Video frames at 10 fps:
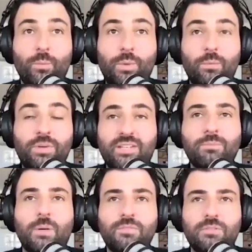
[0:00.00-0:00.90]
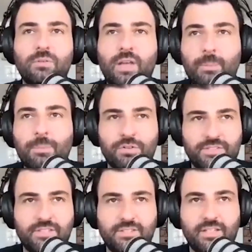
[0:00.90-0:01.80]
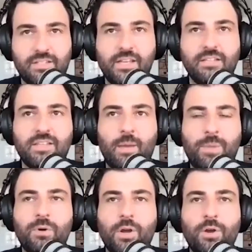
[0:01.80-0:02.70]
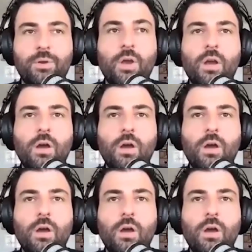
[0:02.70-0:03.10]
we sometimes come across these techniques and people go,